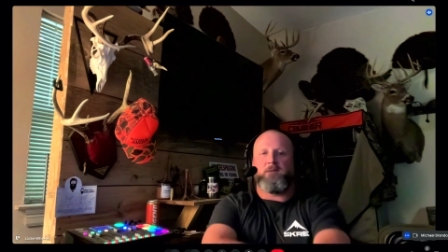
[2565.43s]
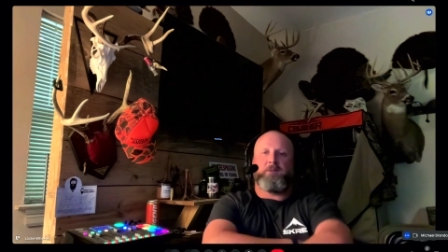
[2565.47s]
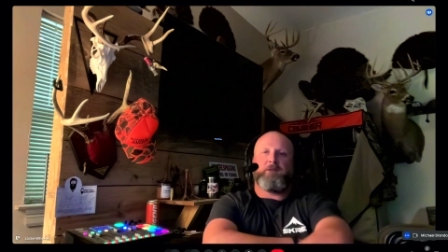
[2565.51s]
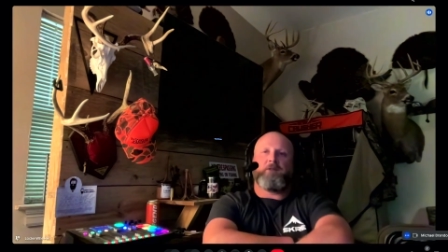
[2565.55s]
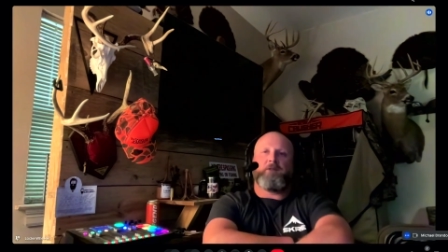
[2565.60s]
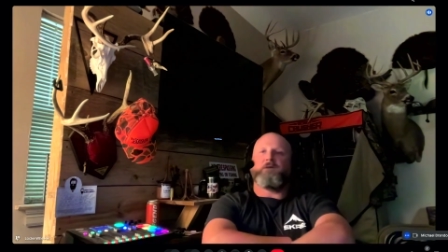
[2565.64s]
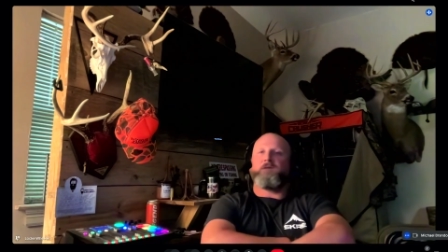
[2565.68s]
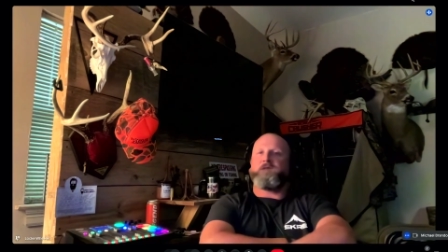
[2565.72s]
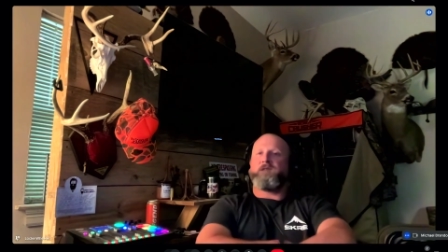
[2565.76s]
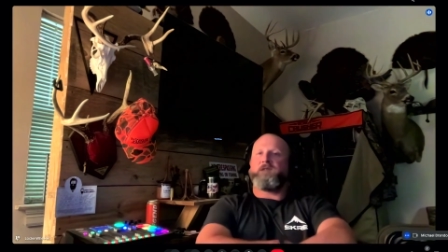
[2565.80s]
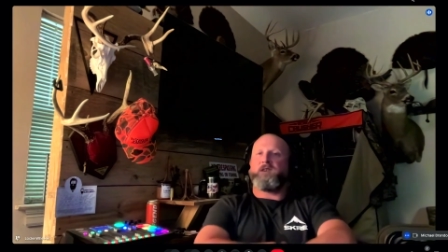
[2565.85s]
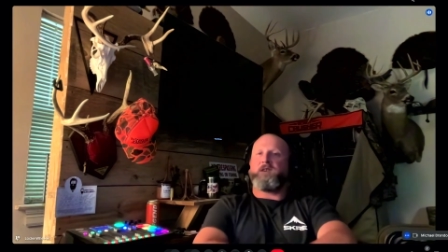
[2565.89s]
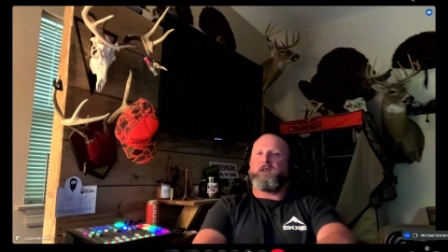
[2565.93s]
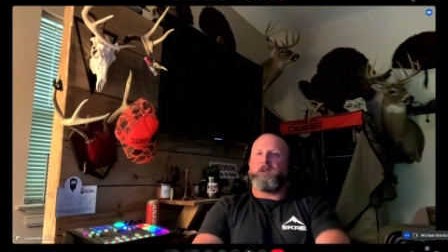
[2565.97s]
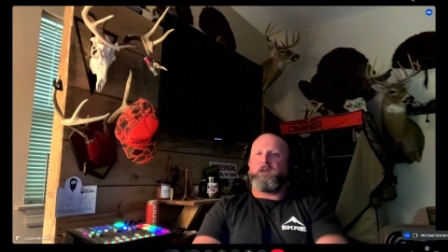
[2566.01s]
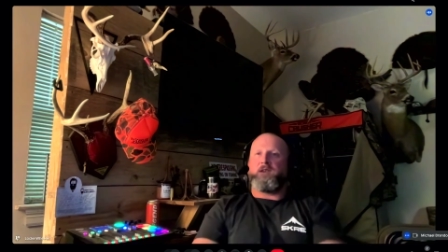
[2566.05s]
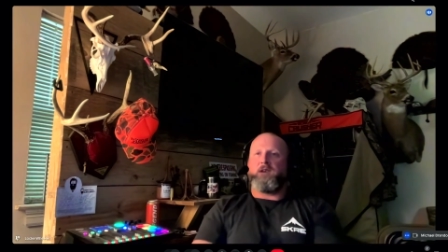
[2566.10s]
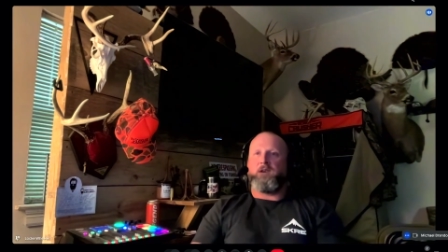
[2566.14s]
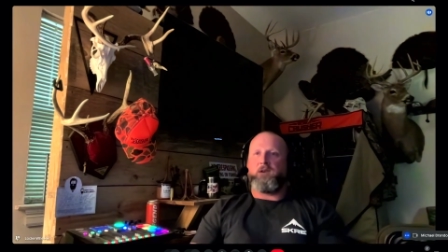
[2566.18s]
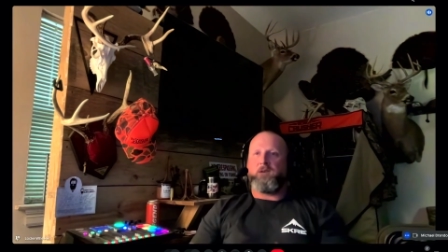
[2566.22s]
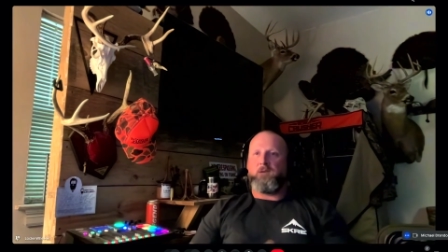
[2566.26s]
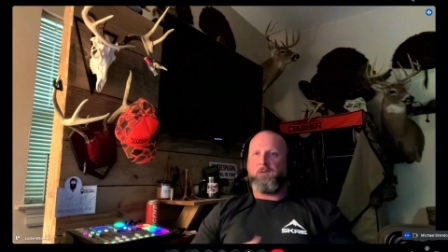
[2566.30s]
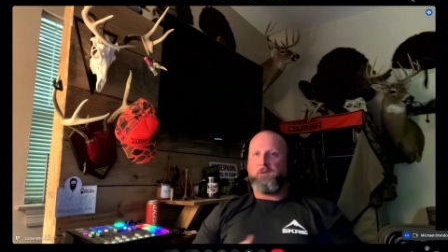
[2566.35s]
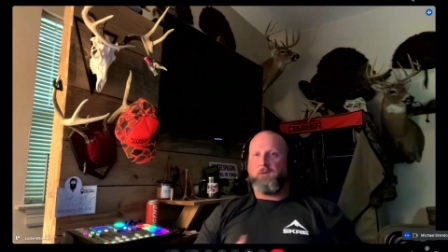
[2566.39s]
I mean, you'll see a
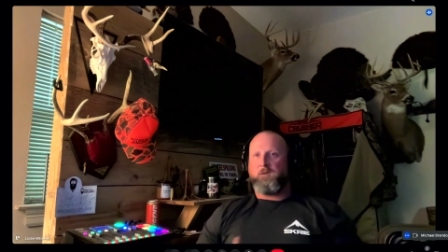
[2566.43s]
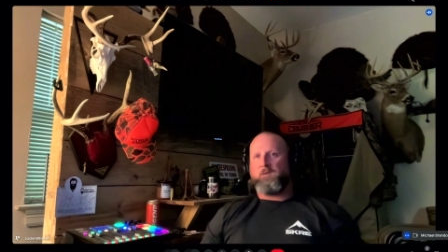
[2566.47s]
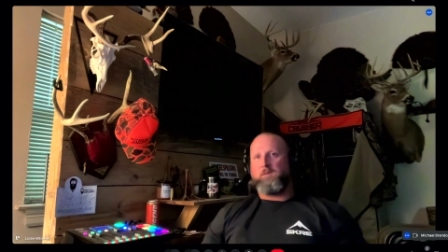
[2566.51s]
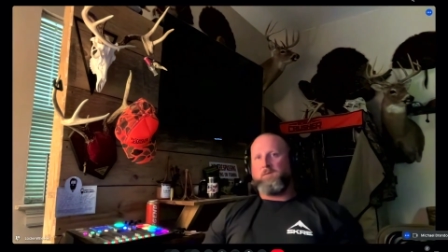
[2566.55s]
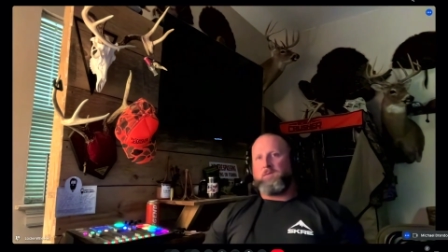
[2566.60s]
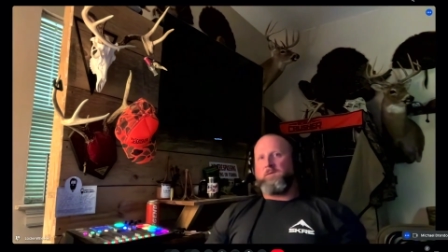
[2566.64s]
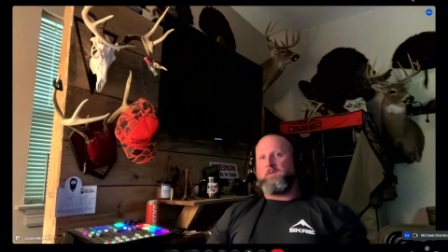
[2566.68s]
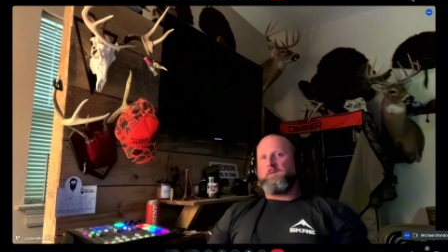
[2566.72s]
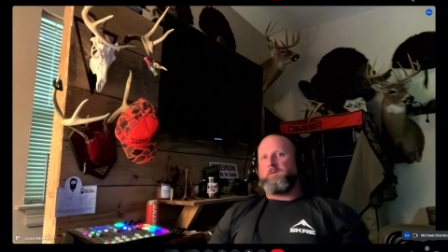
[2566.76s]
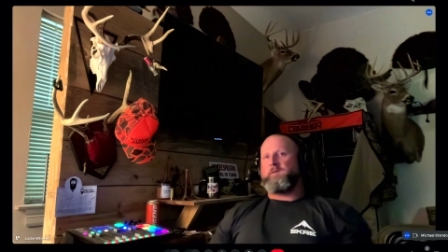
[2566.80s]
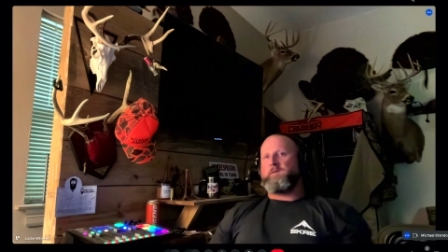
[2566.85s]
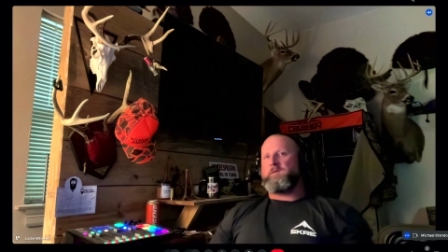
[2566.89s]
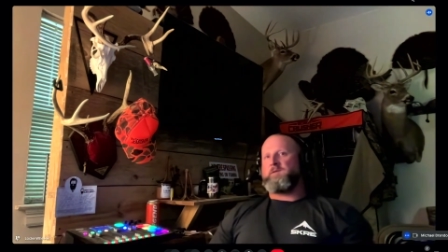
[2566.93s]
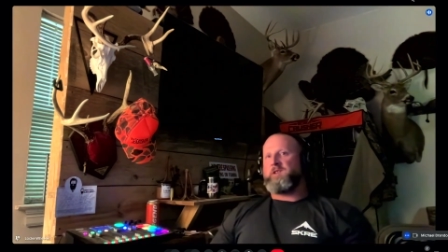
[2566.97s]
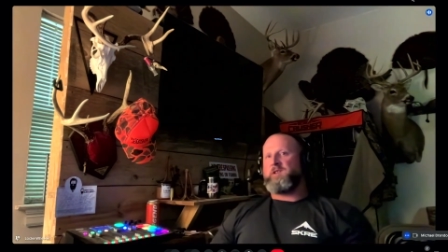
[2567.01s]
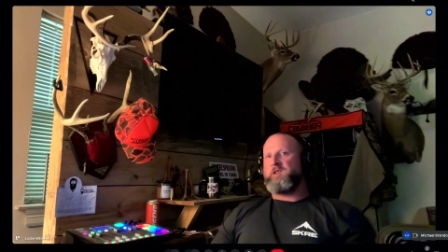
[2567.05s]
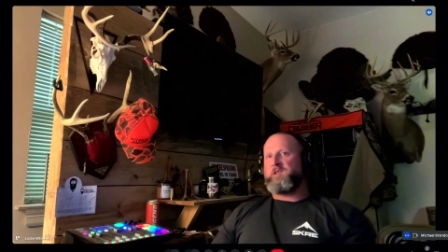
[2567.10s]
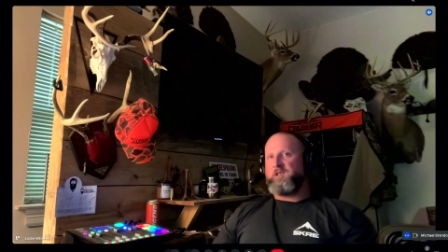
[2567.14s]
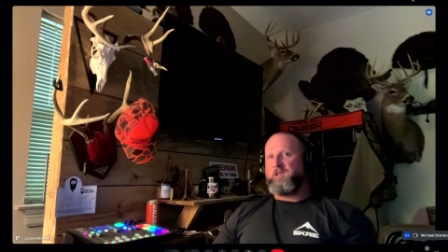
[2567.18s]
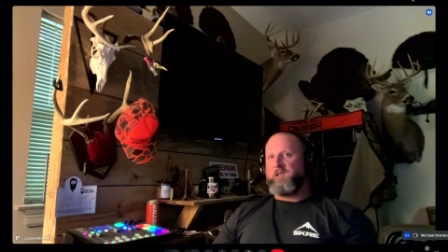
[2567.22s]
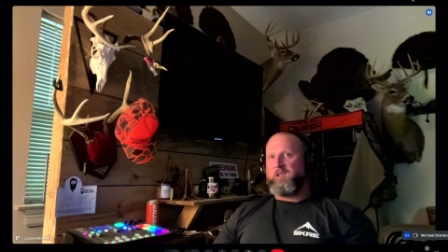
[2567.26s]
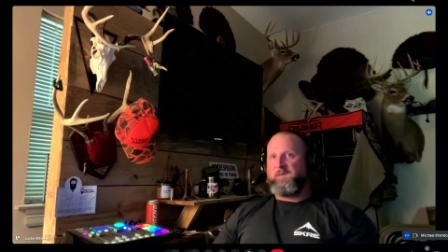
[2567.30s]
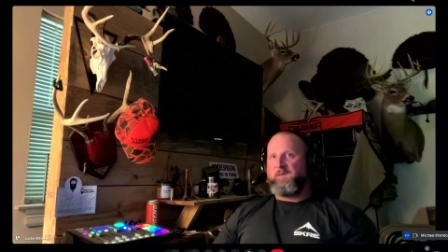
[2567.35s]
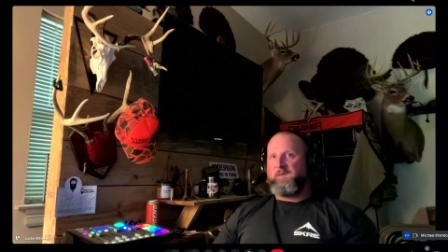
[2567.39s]
doe and
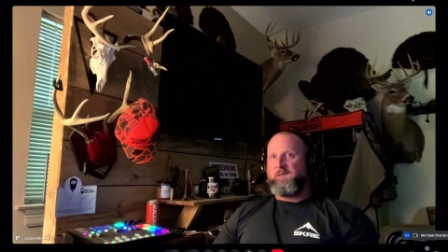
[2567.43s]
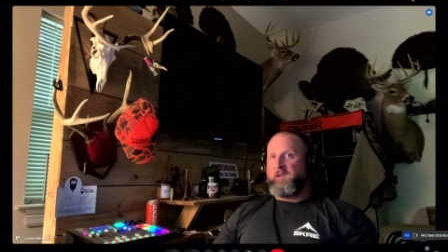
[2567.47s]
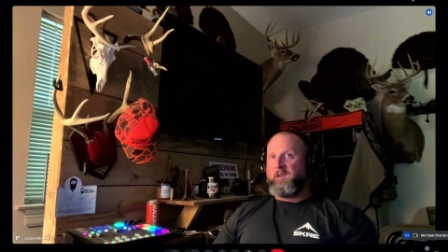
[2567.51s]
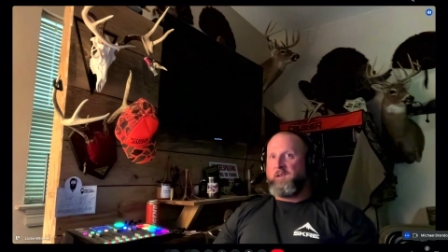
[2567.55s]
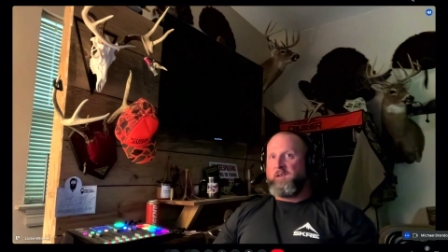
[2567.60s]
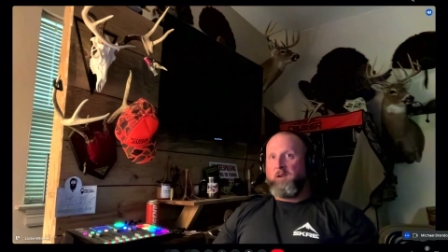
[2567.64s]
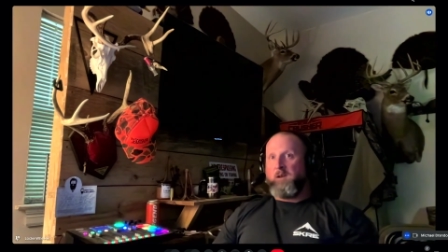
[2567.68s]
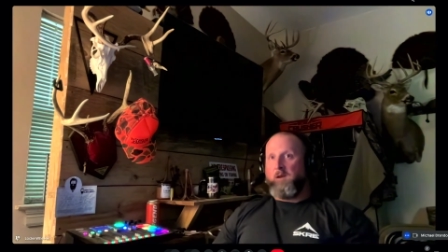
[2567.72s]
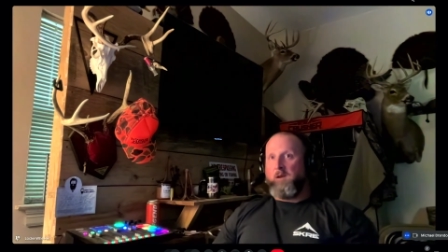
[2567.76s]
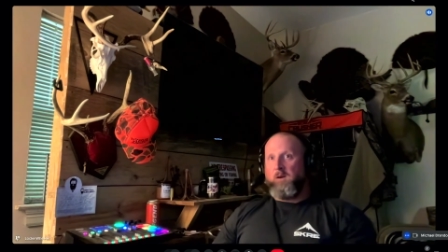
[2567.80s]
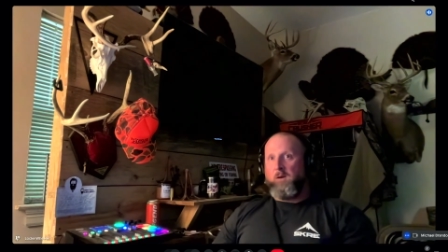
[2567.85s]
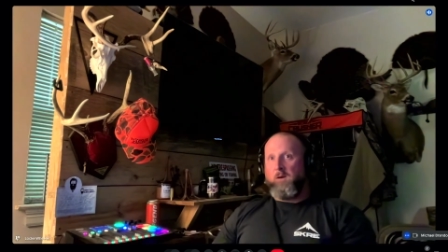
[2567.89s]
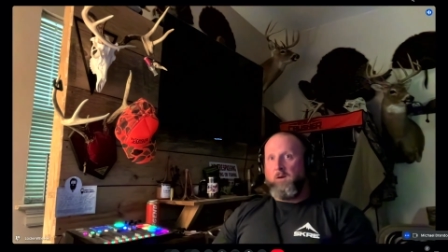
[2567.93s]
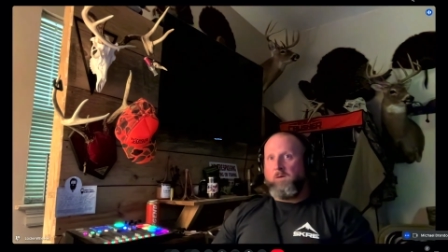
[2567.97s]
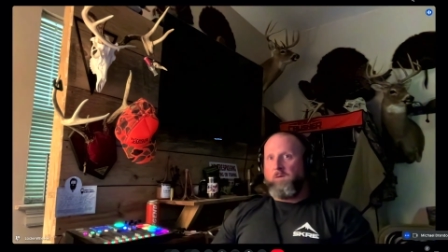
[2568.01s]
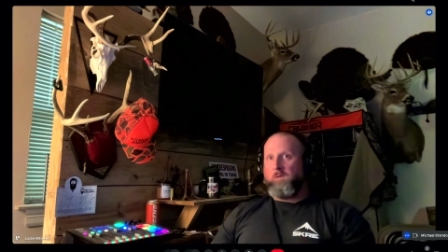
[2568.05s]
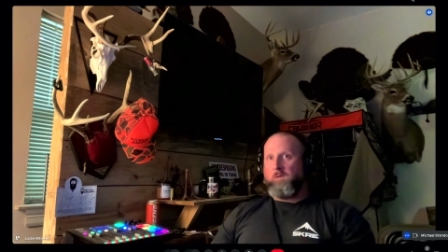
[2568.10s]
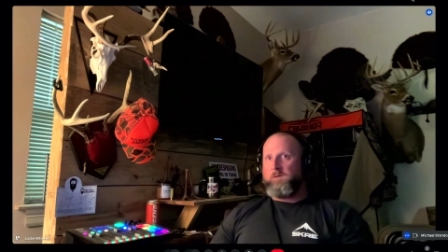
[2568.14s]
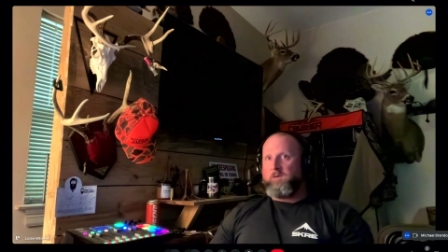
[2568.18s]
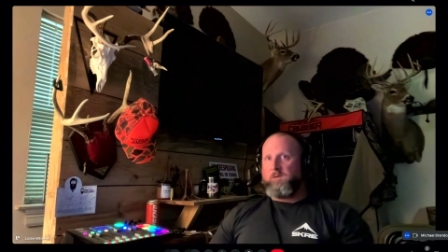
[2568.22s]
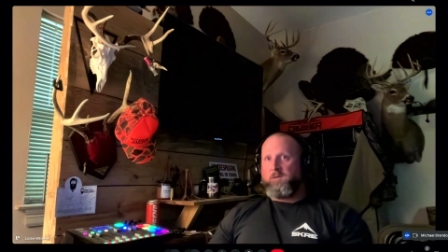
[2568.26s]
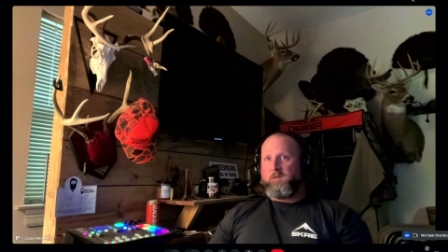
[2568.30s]
she's just feeding along,